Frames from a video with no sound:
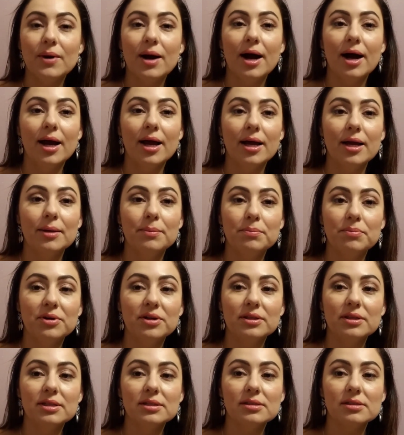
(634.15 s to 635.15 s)
I
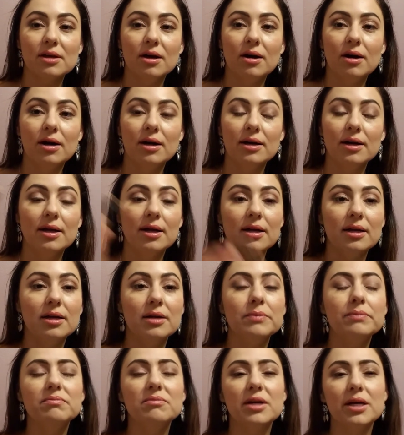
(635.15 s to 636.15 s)
put this on, and it